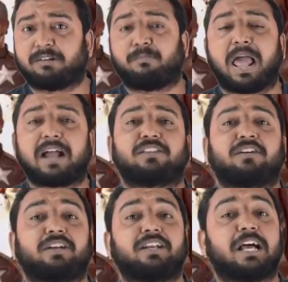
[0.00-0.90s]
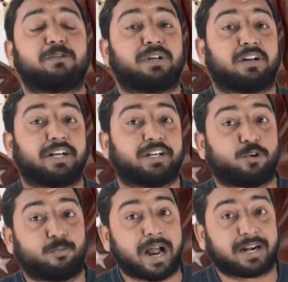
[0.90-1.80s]
the Black 13th has been related
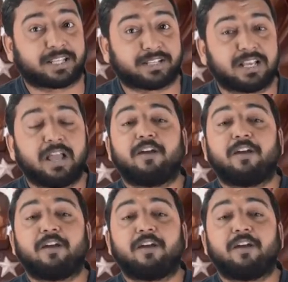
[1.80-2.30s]
to bad things?